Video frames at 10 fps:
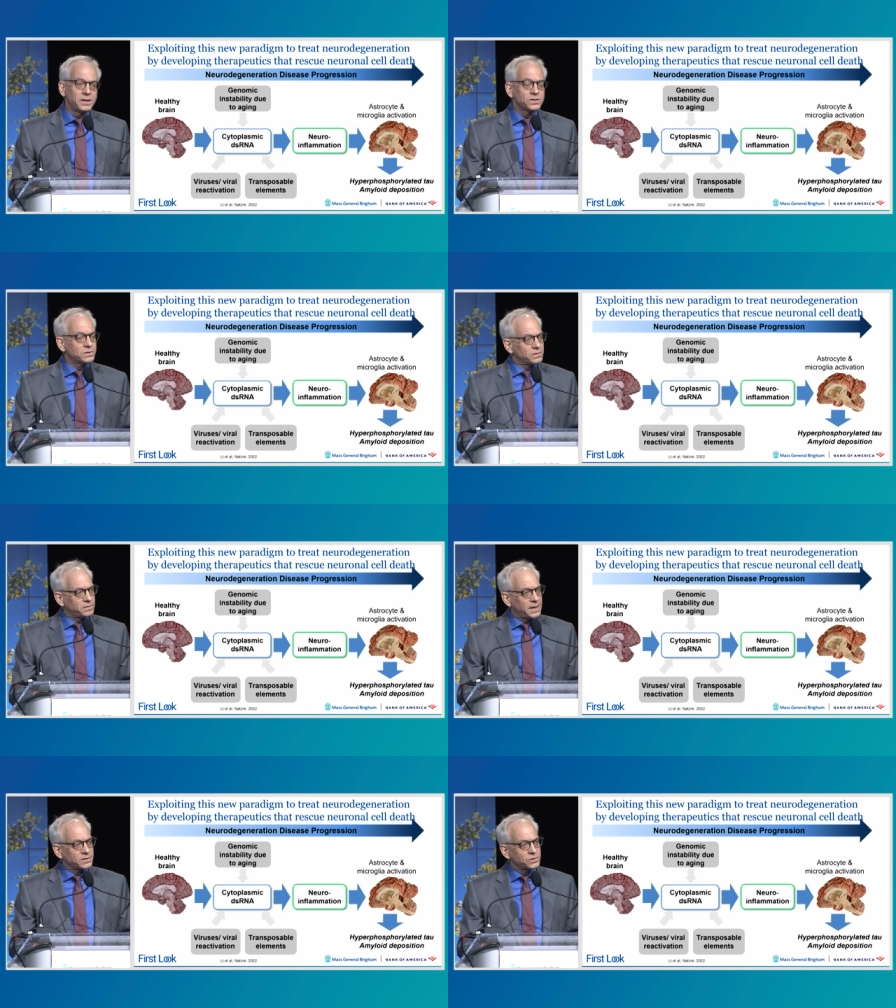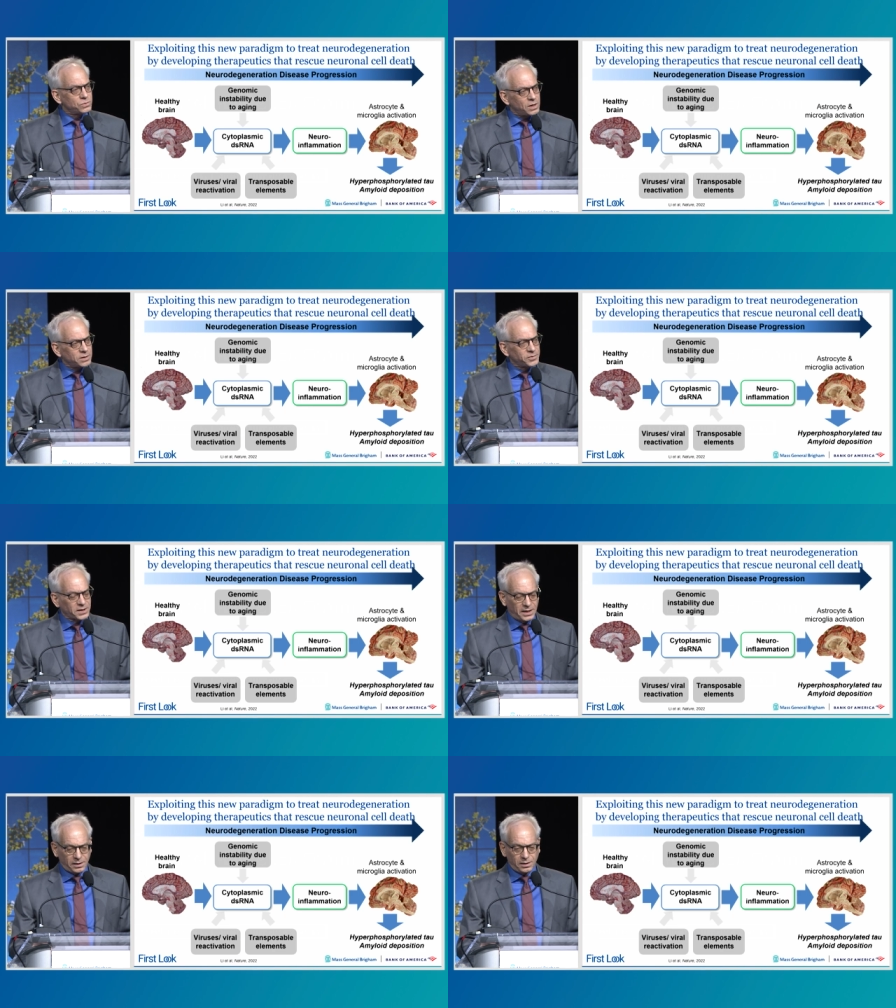It's, that's too
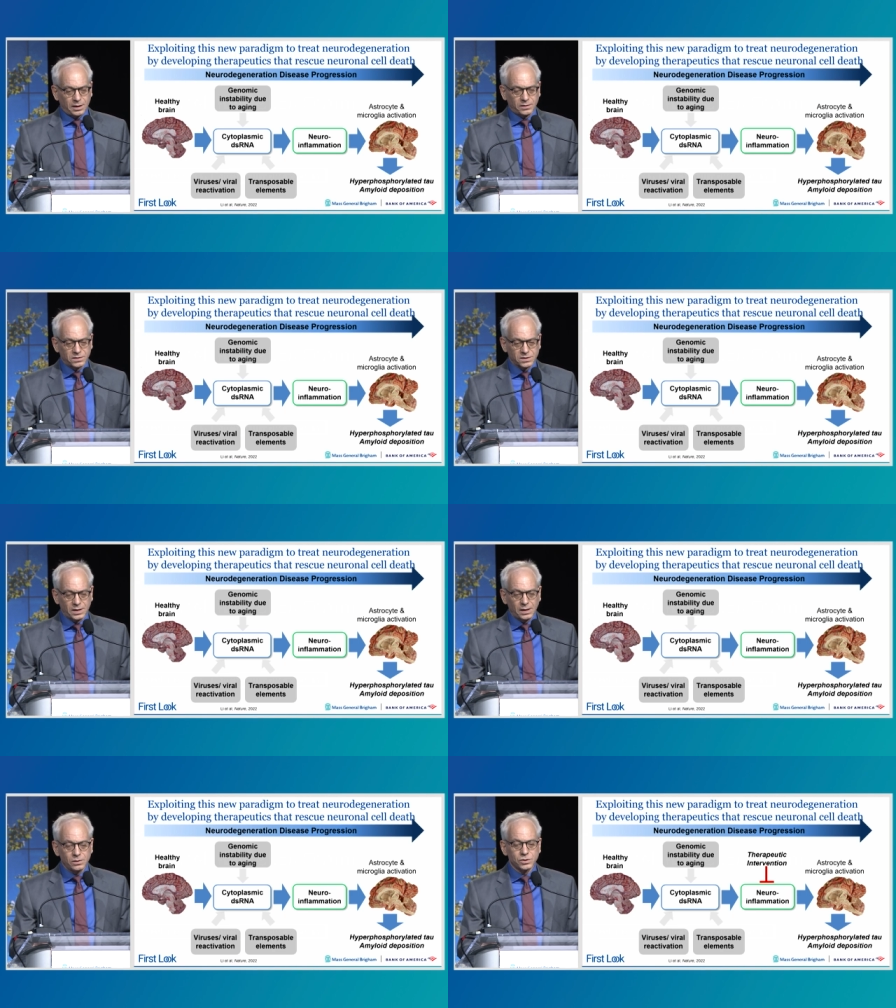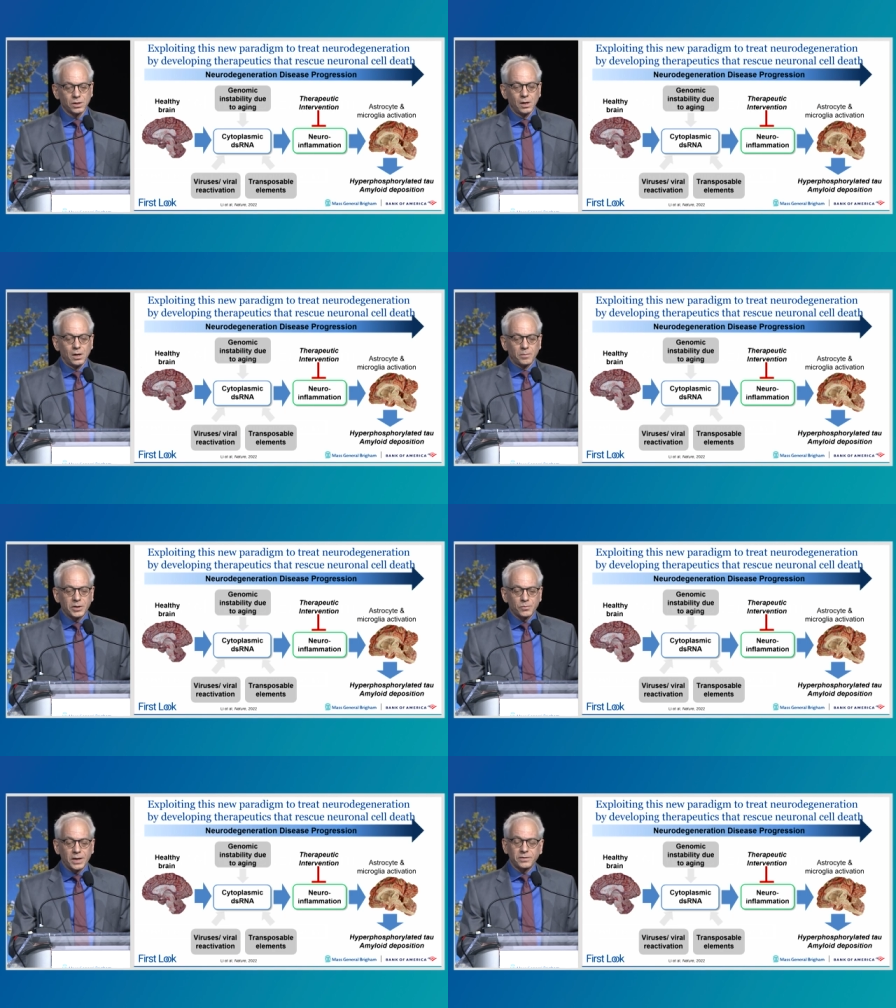complicated at this stage,
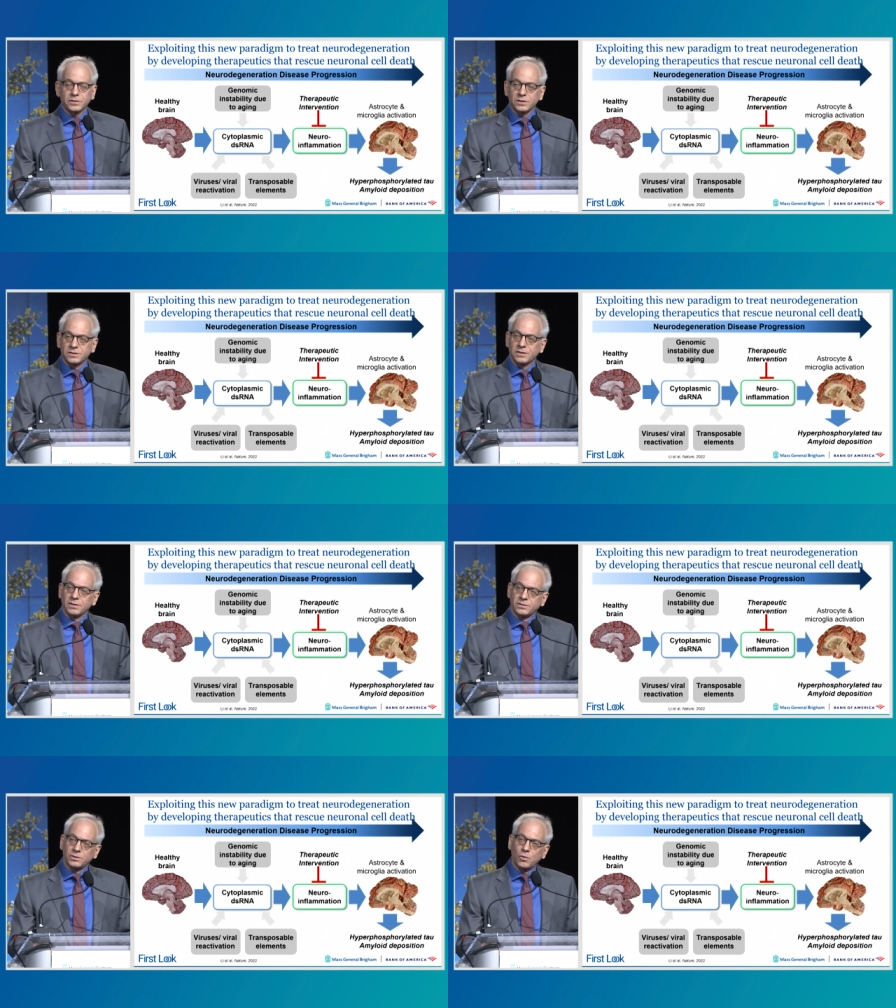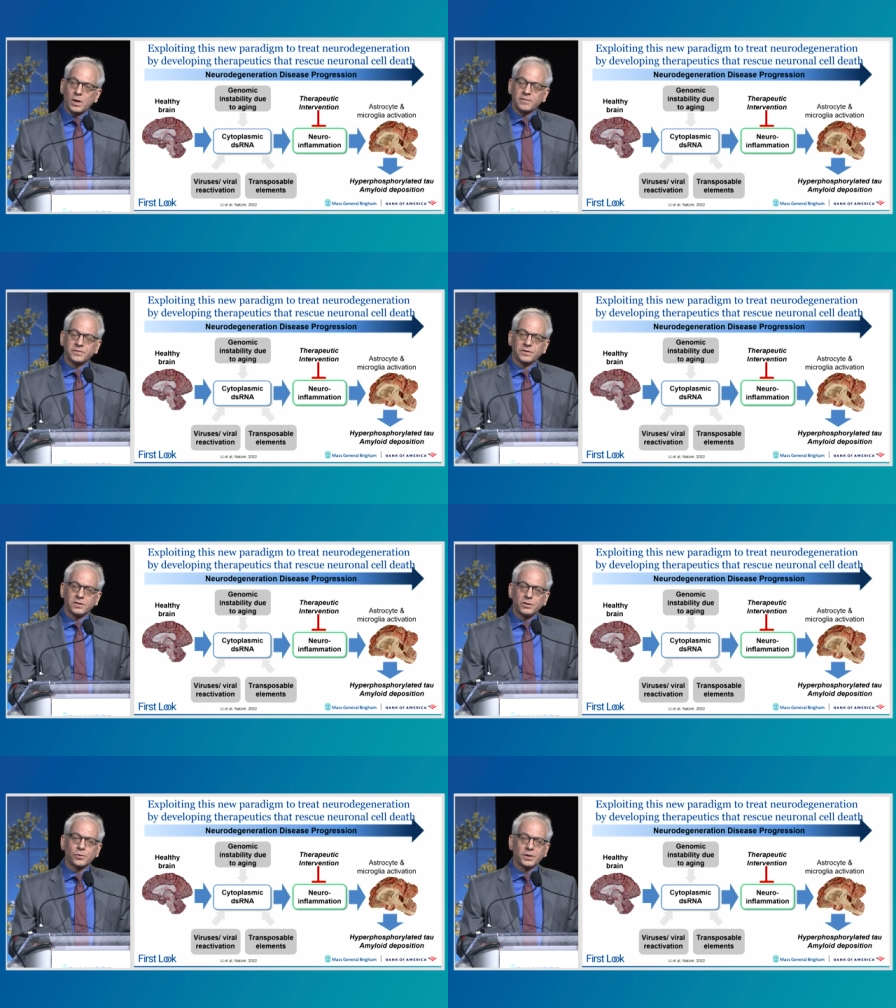but rather to, to go after the
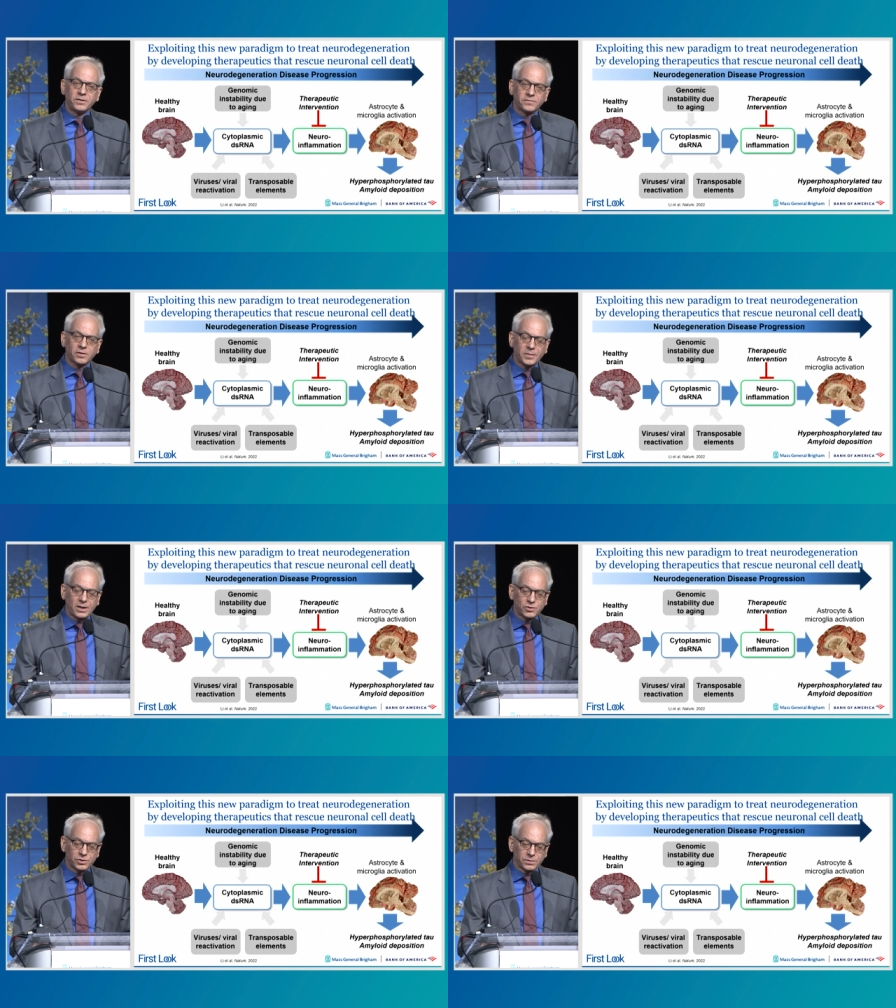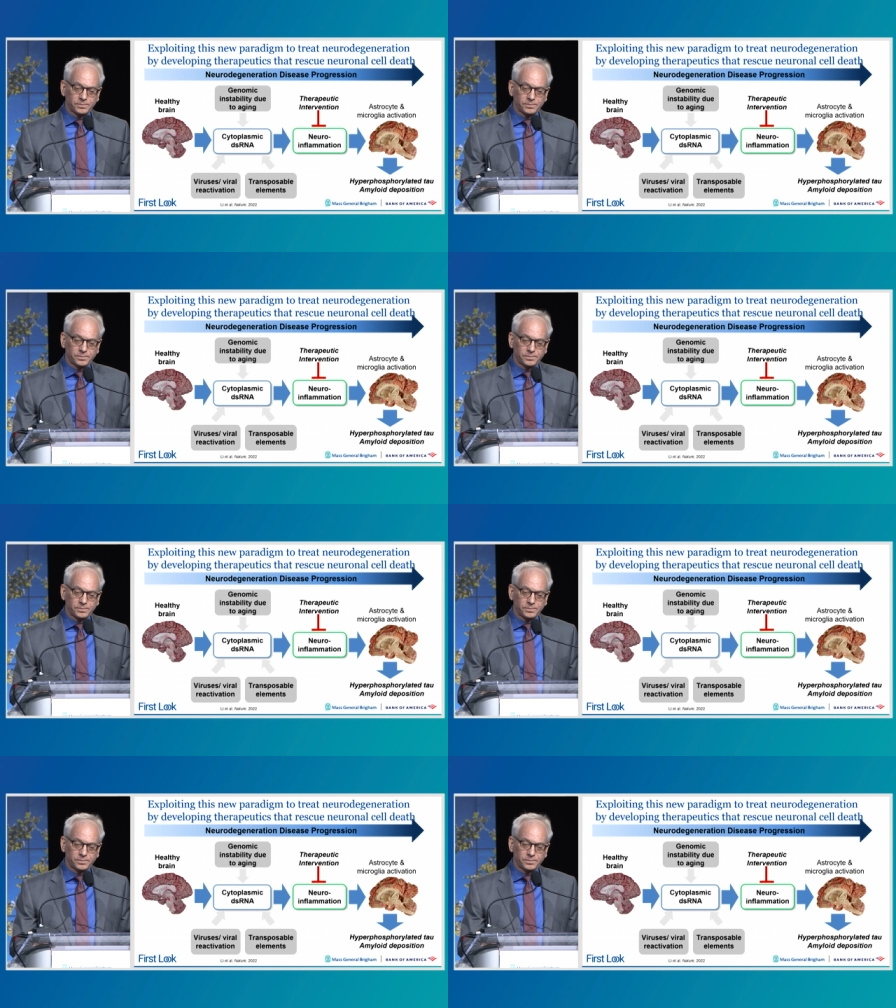neuroinflammation.